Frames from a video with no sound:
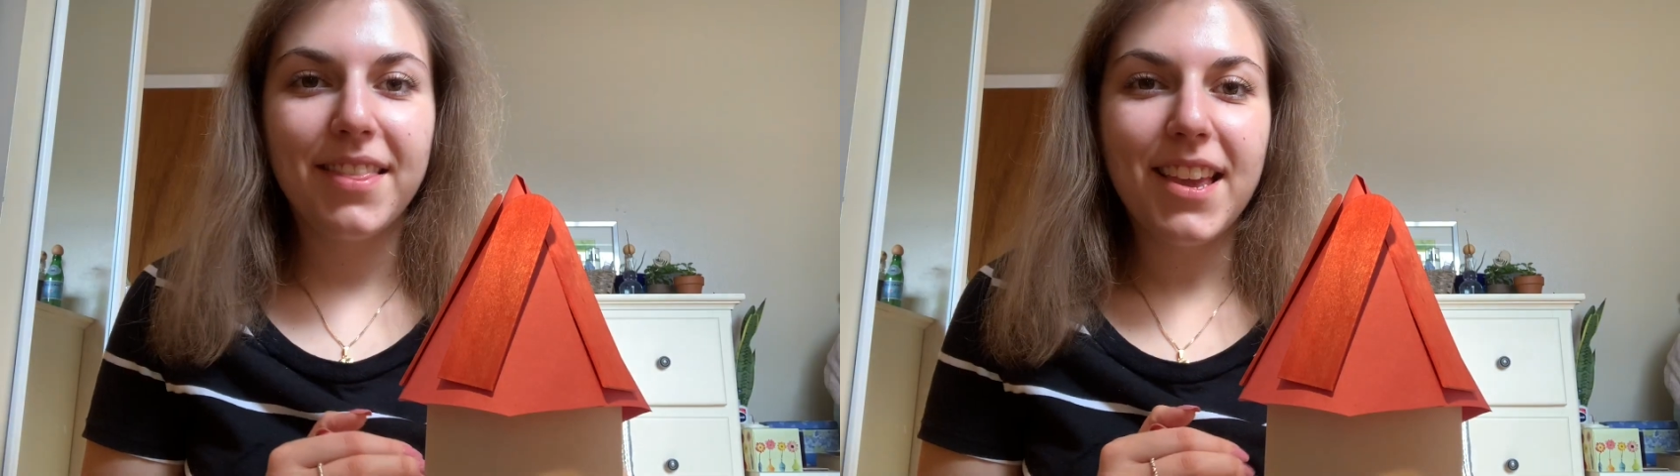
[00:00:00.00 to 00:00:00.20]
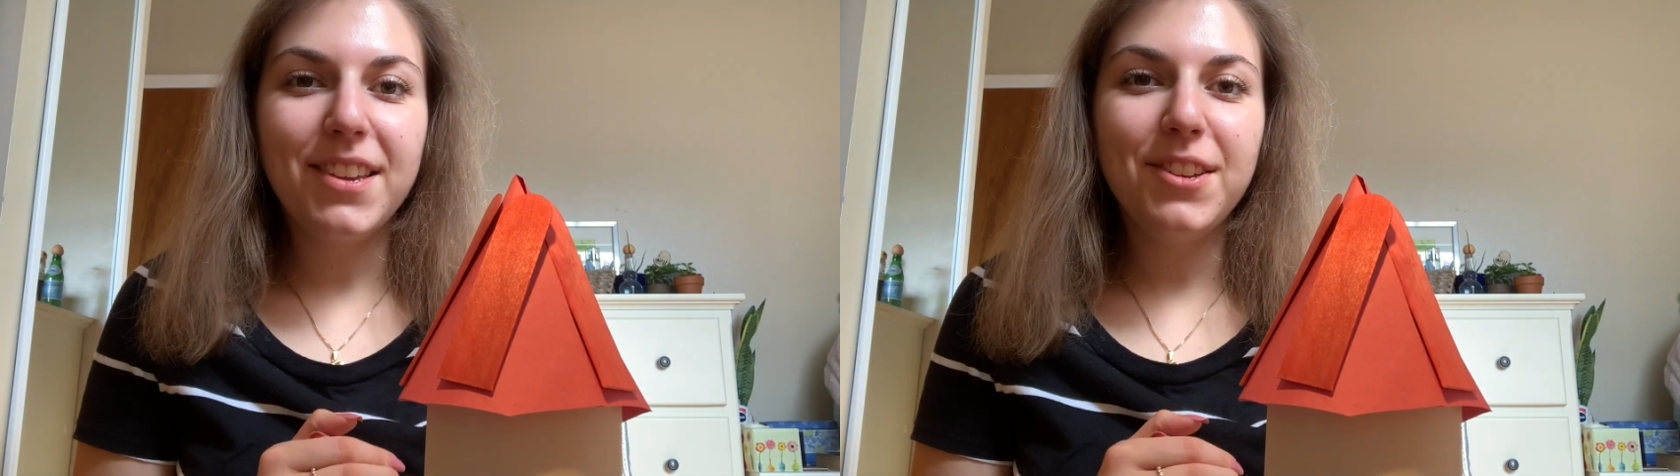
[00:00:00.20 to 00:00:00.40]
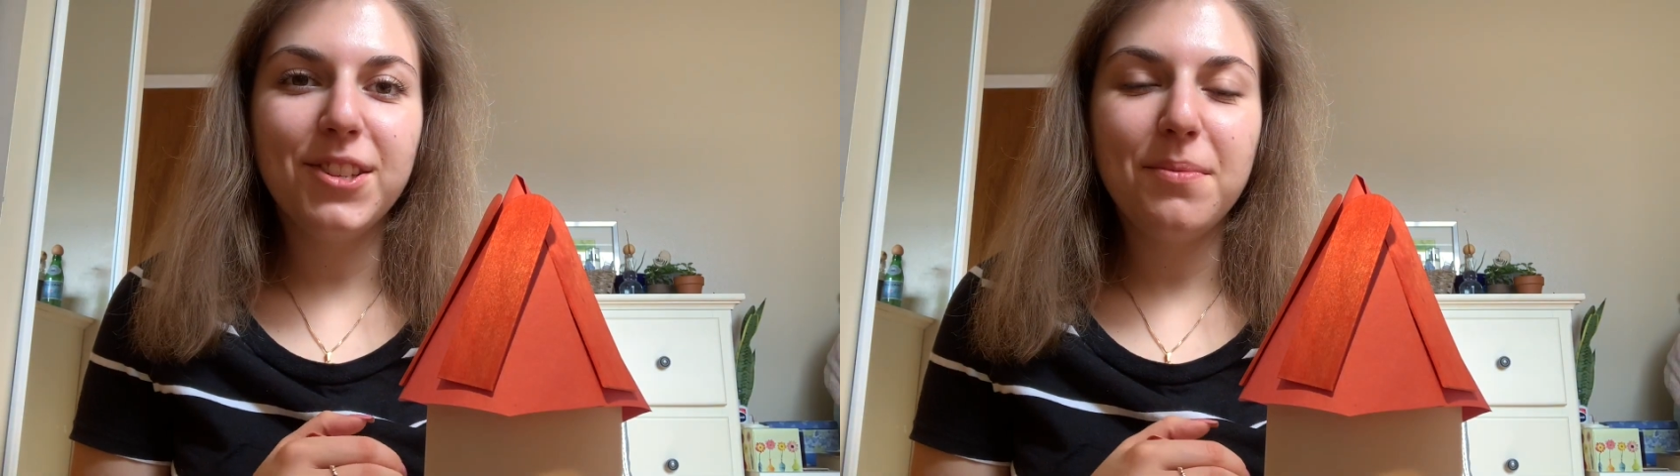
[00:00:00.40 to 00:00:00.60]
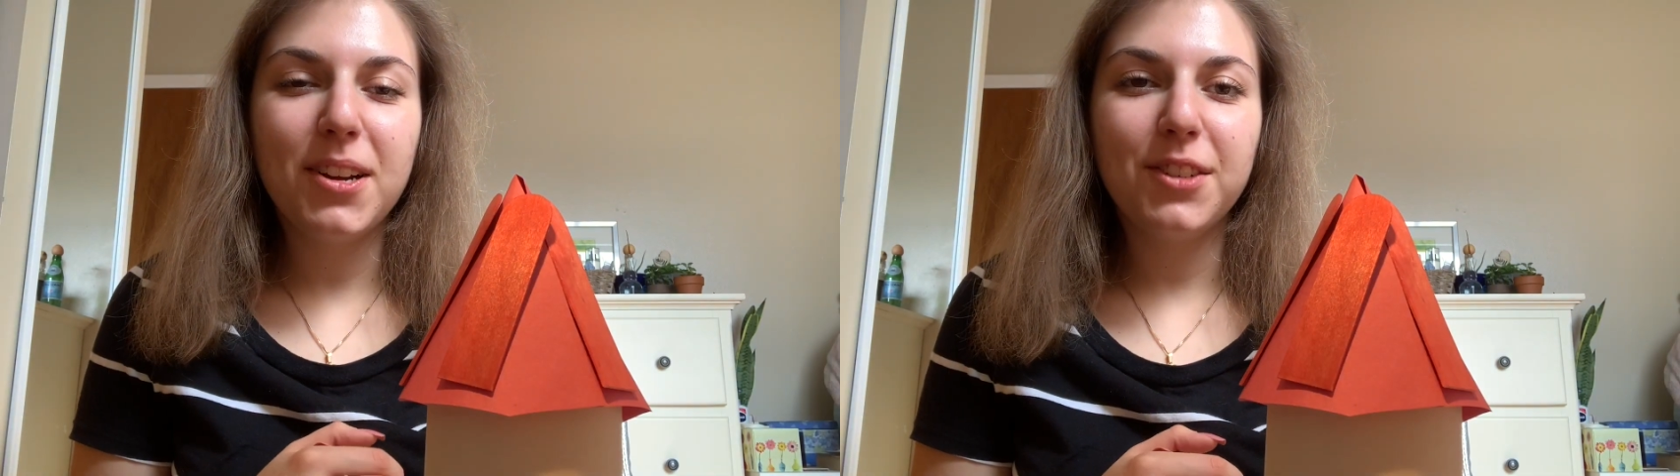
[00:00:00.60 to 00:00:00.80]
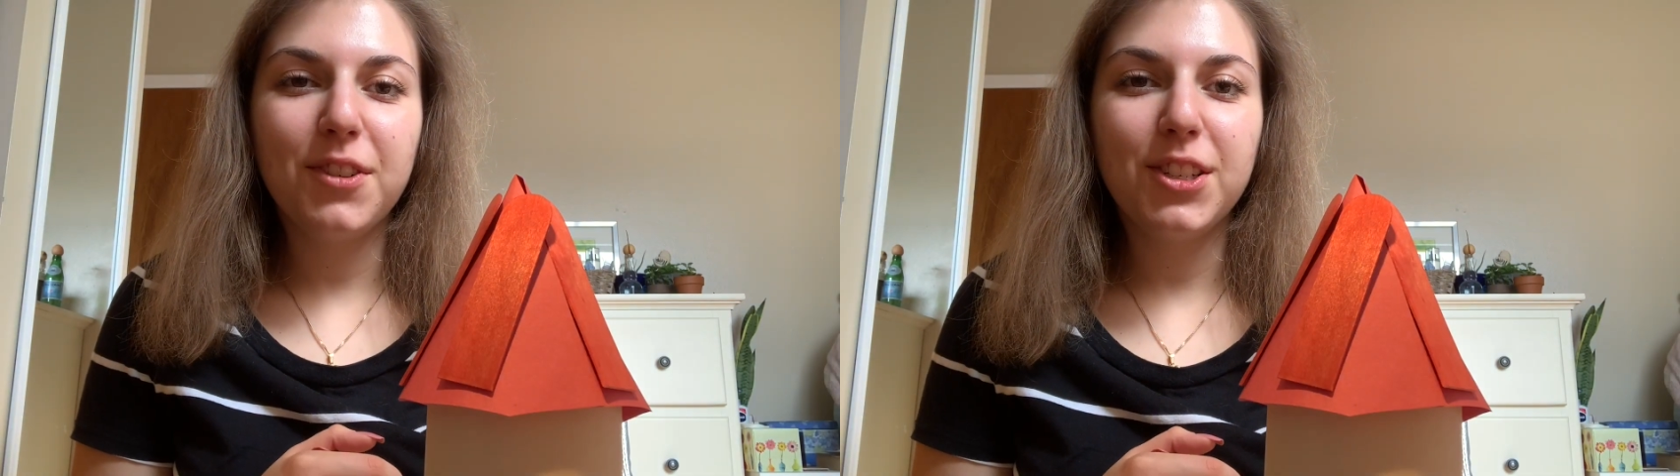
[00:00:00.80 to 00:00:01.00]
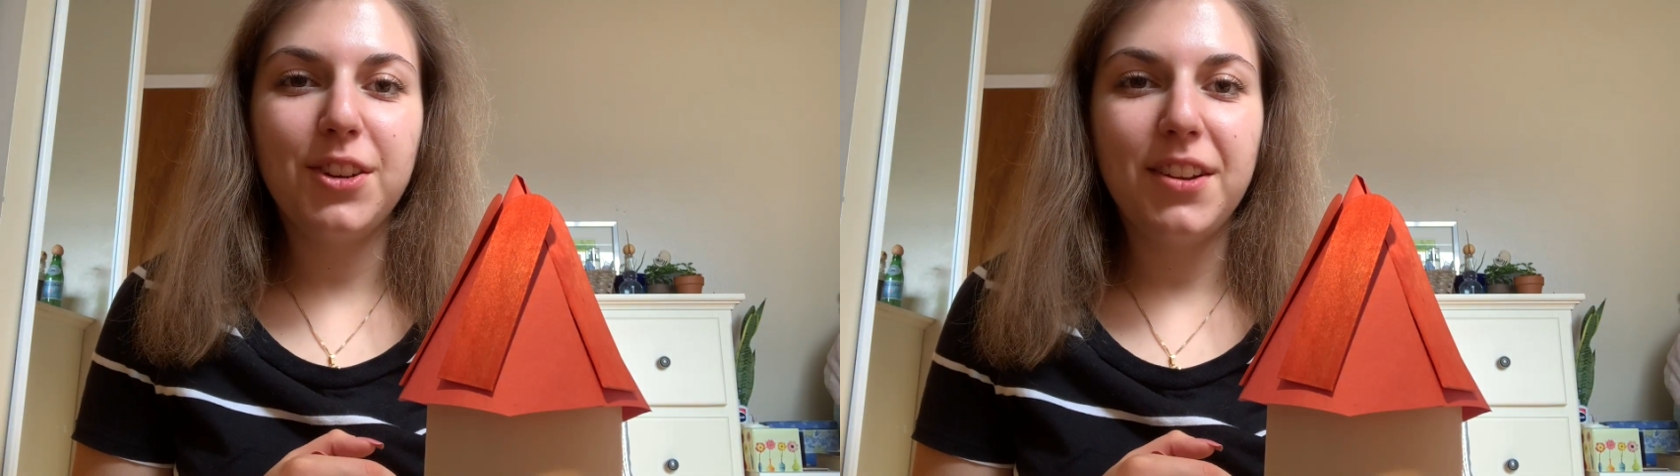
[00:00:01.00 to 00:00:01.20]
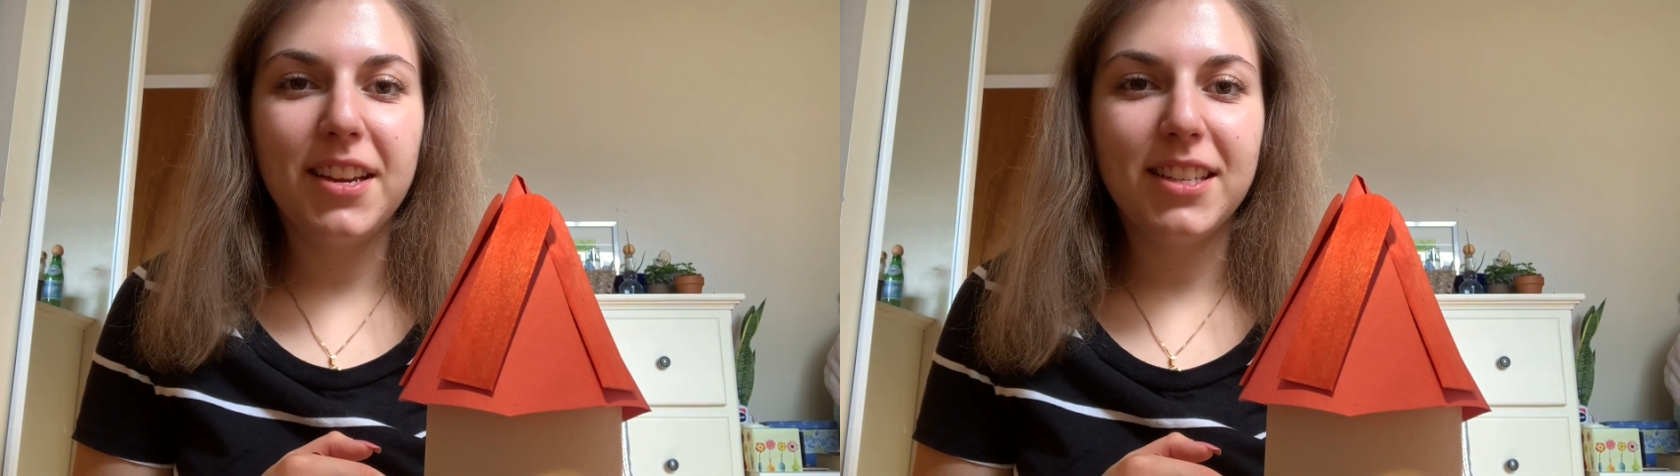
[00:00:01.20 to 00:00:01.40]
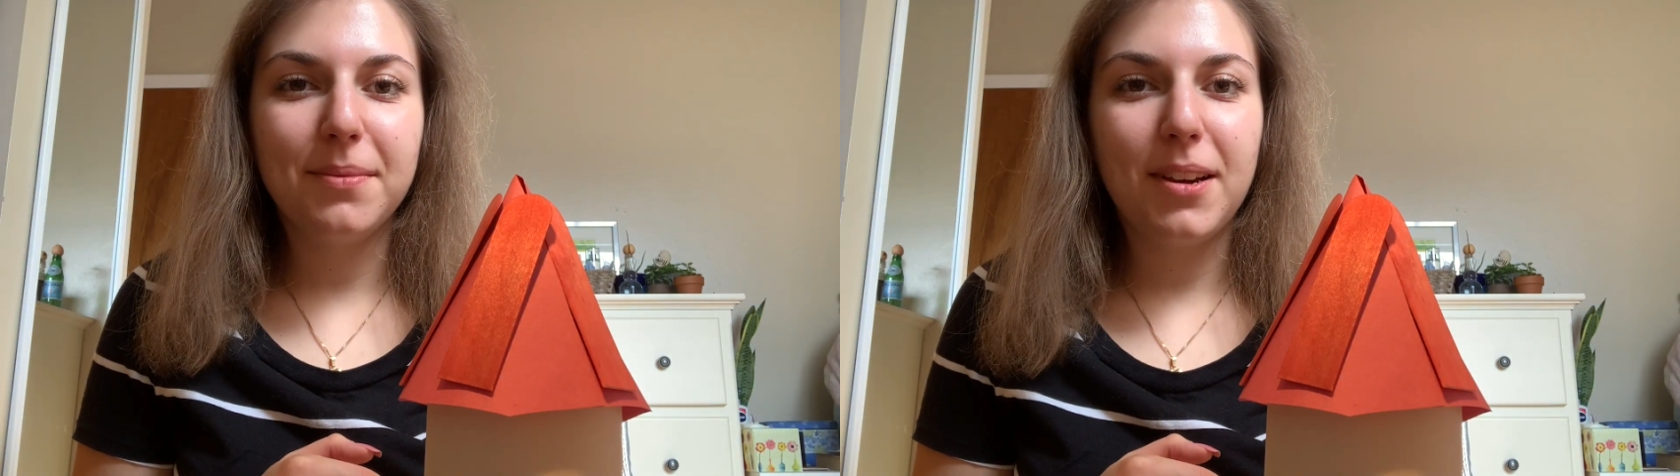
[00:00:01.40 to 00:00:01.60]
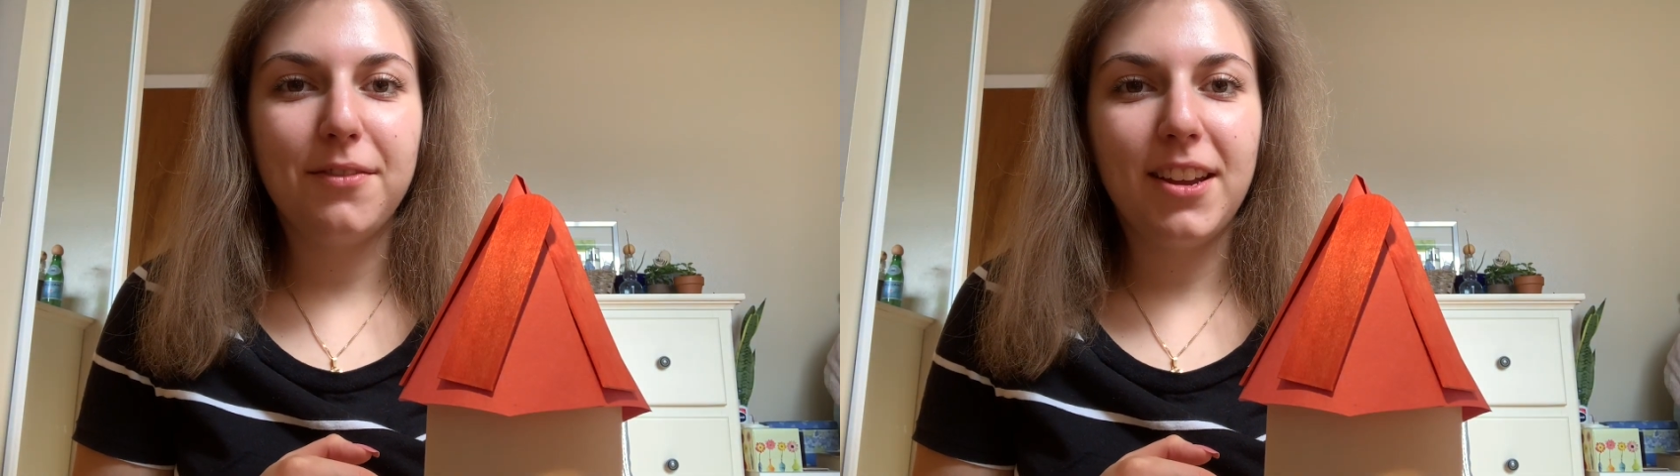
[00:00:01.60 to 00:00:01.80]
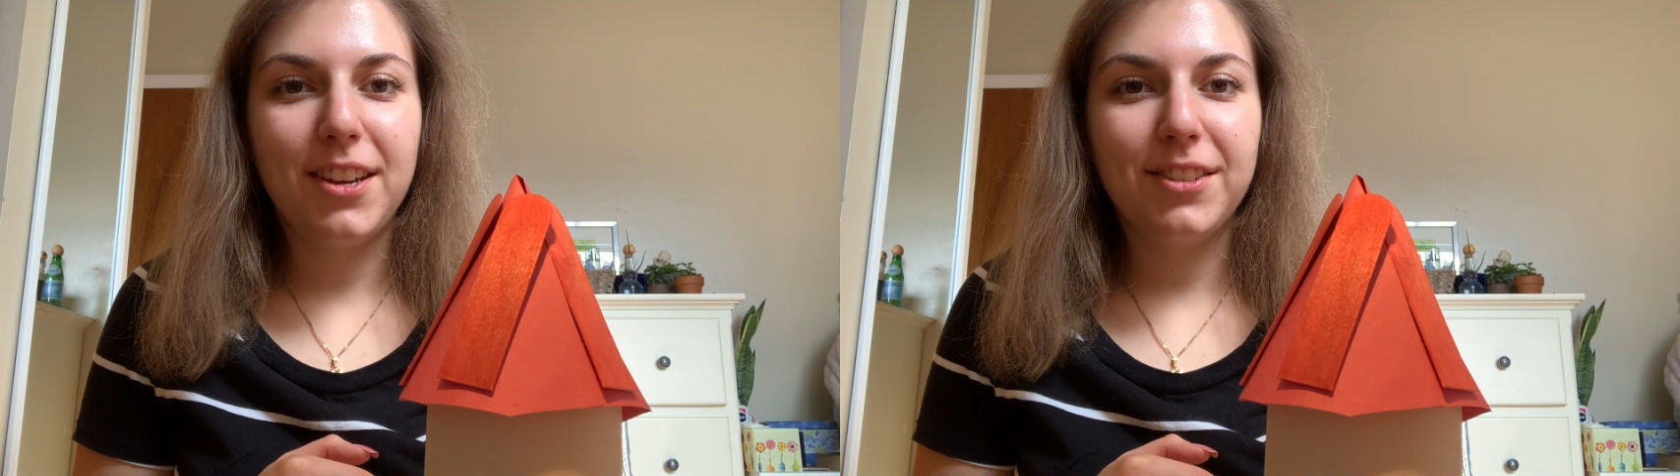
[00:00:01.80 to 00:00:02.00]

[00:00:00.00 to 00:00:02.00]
Thank you so much for tuning into my video